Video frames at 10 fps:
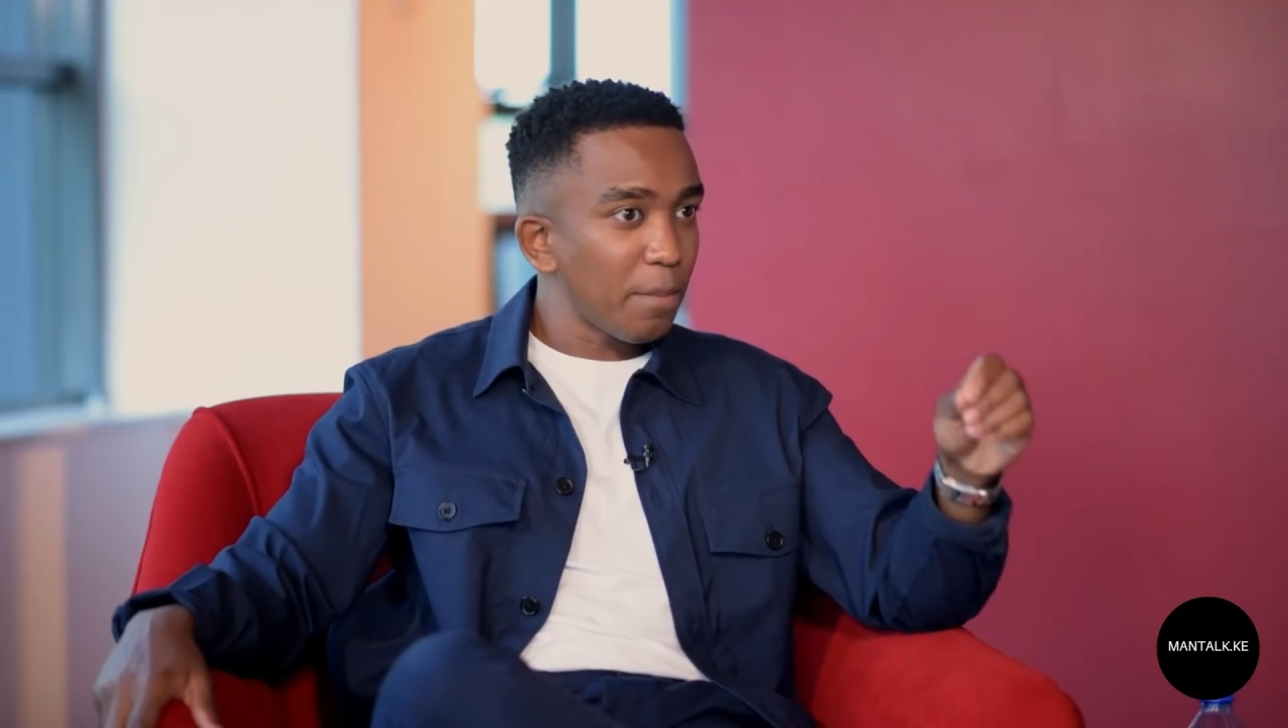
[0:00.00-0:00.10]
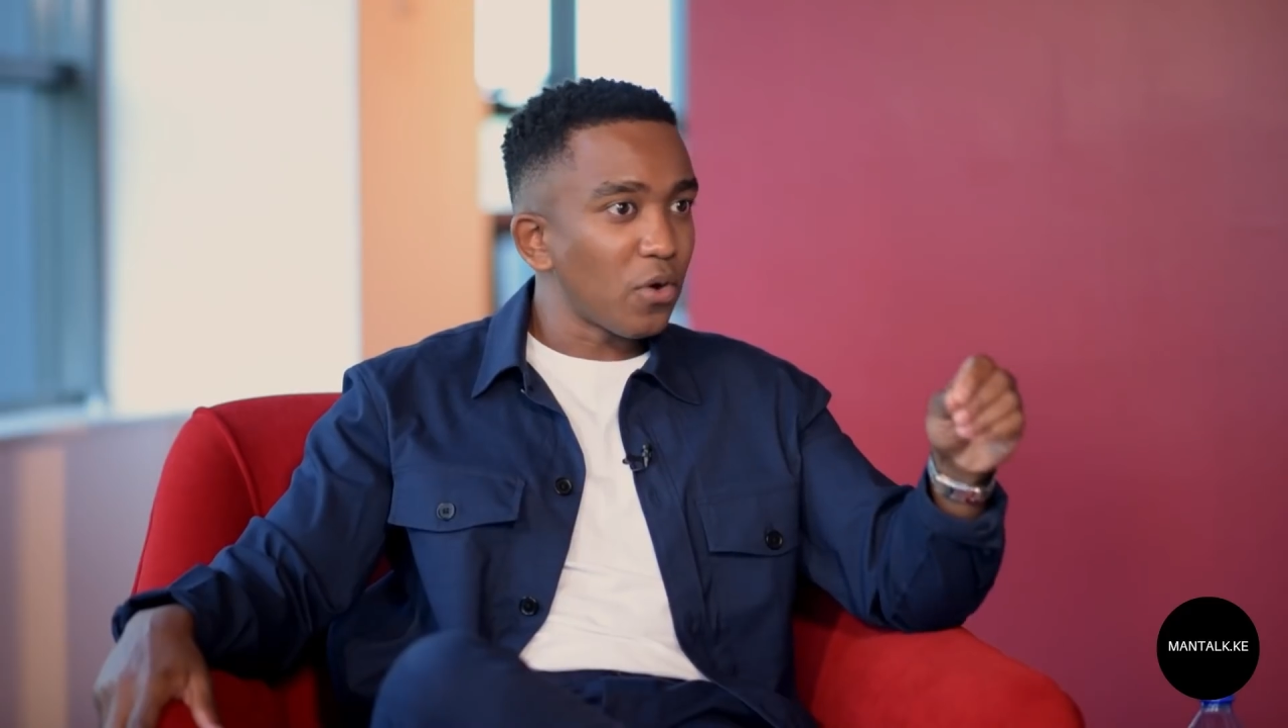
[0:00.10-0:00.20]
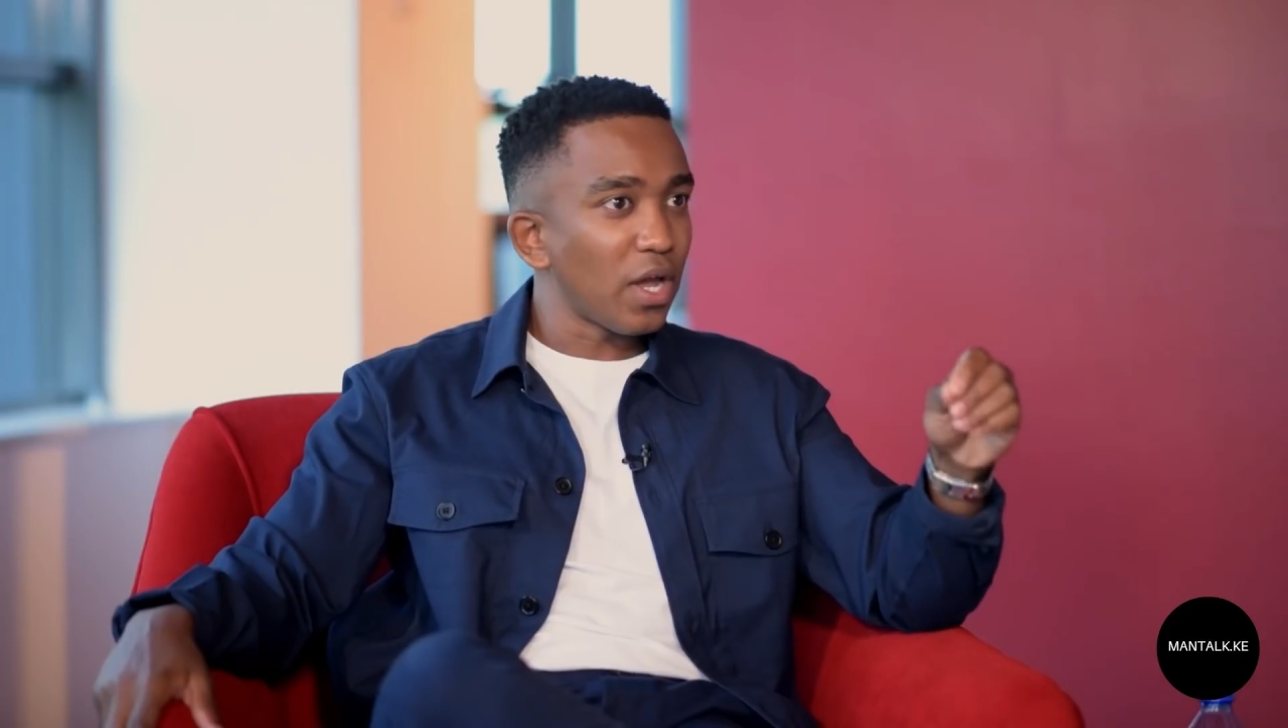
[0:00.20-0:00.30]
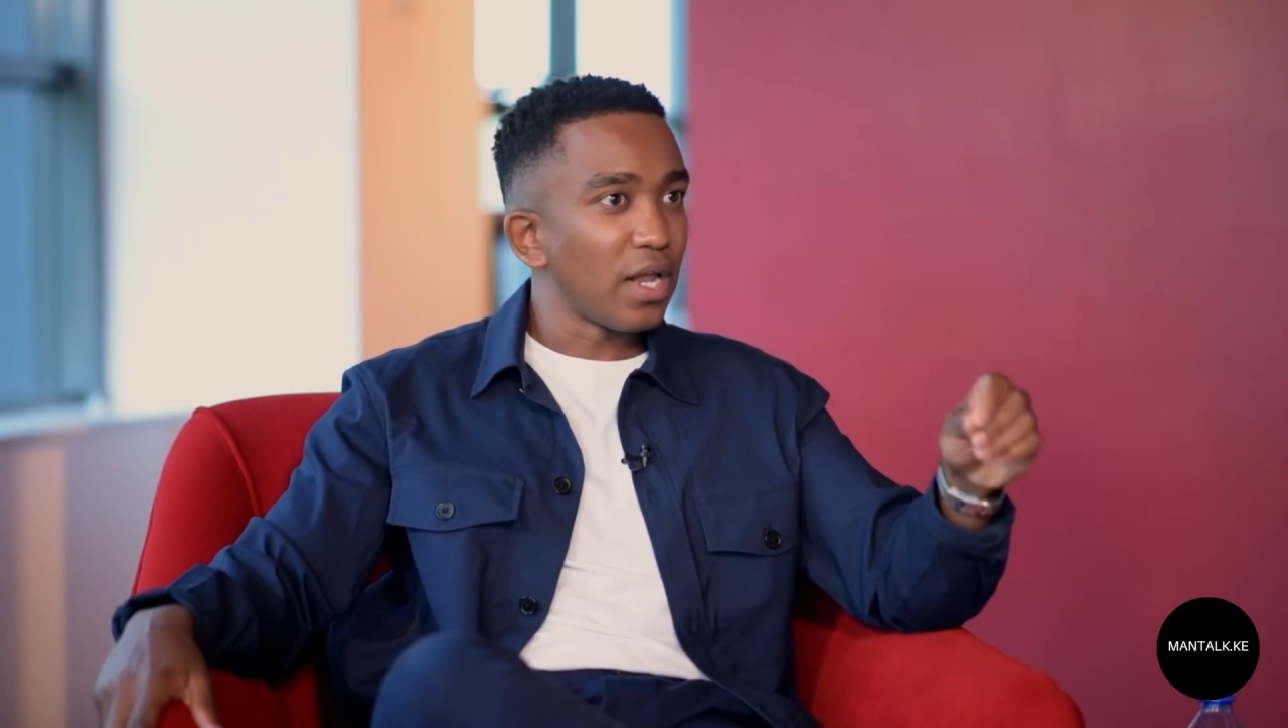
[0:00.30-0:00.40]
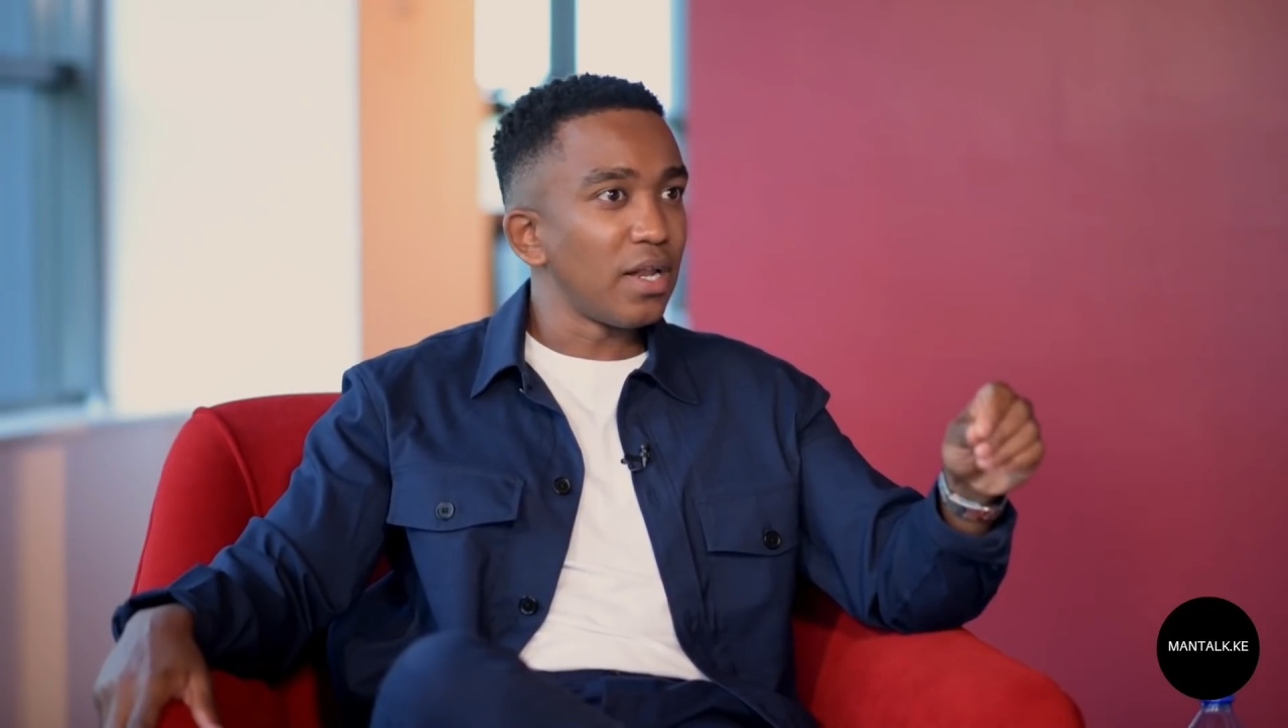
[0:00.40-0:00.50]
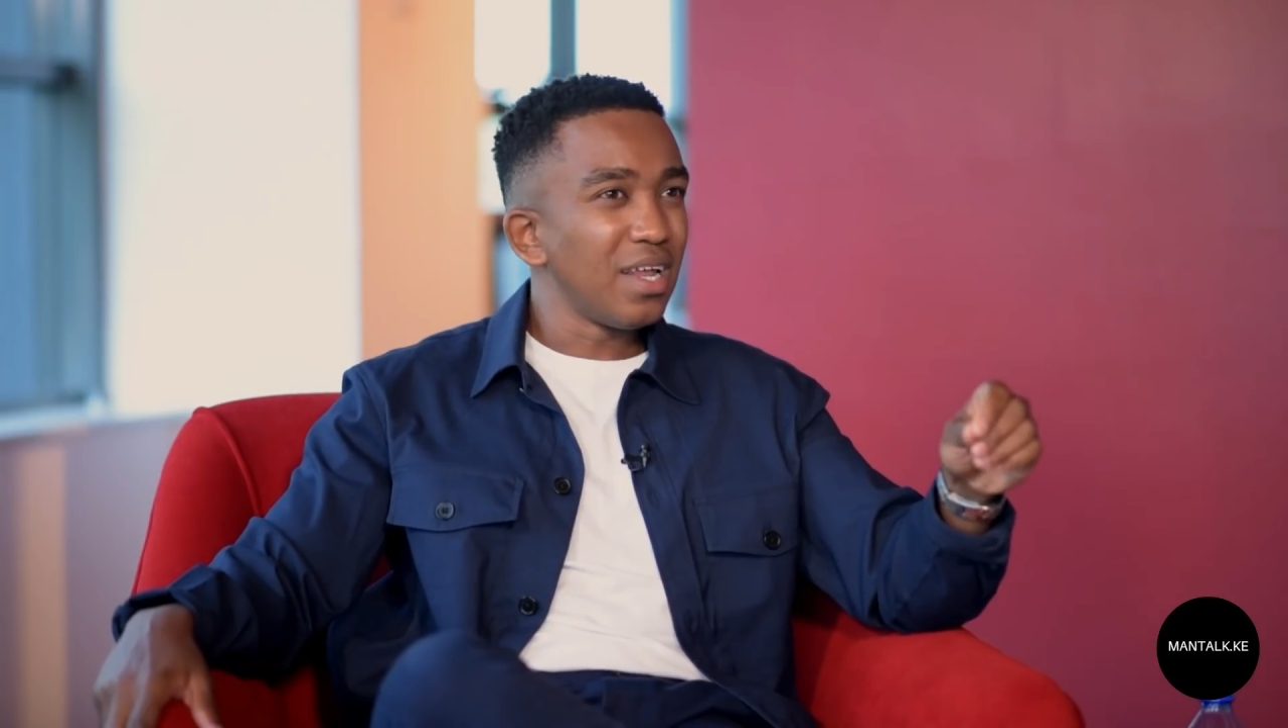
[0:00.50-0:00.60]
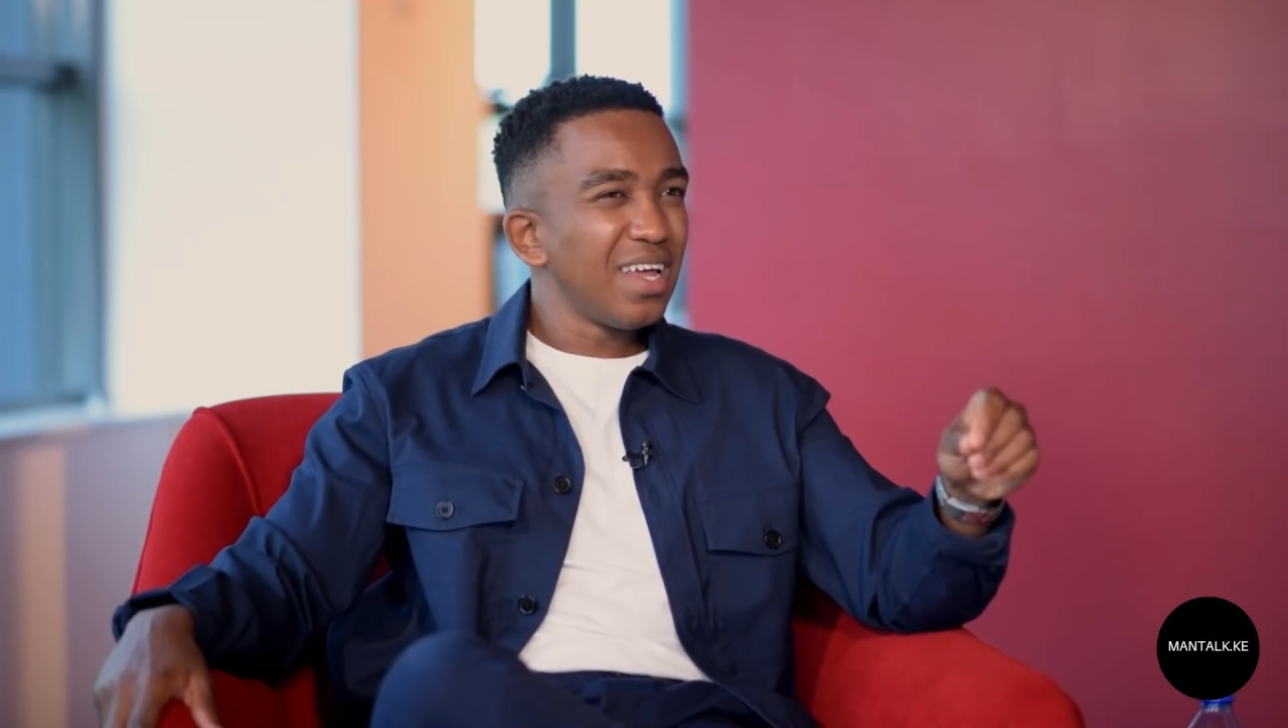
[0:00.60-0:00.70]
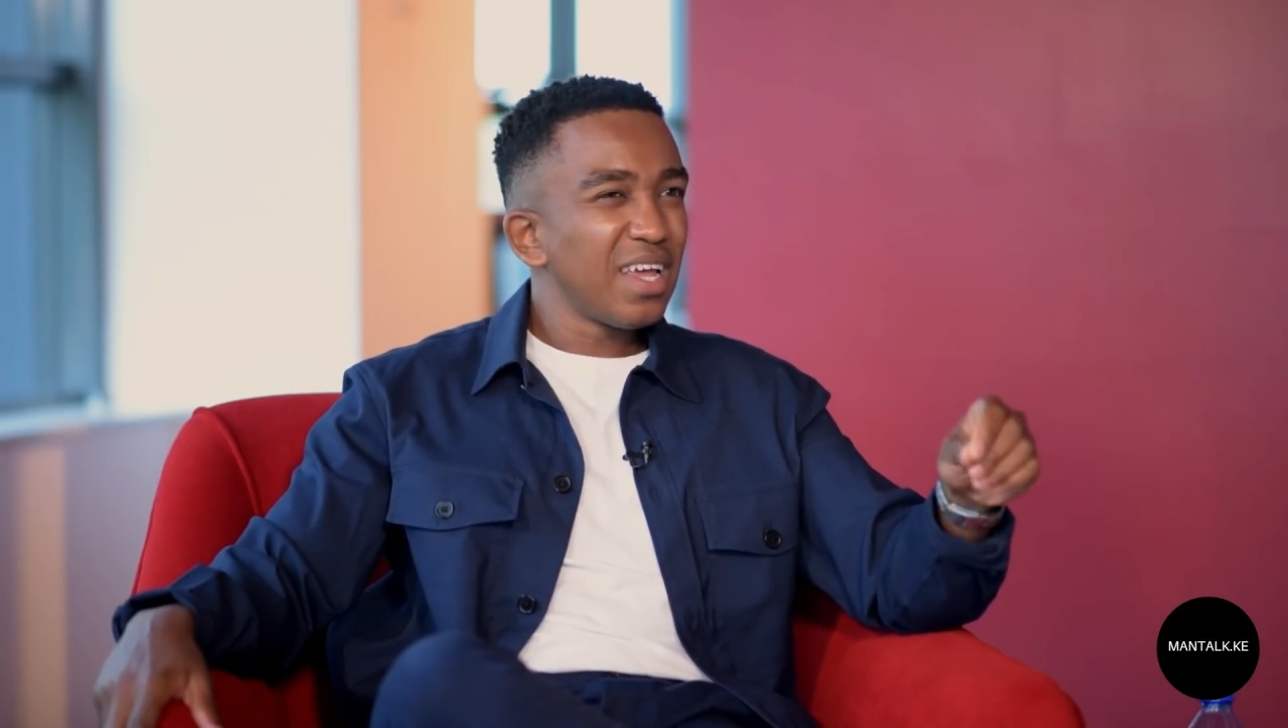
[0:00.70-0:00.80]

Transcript: put in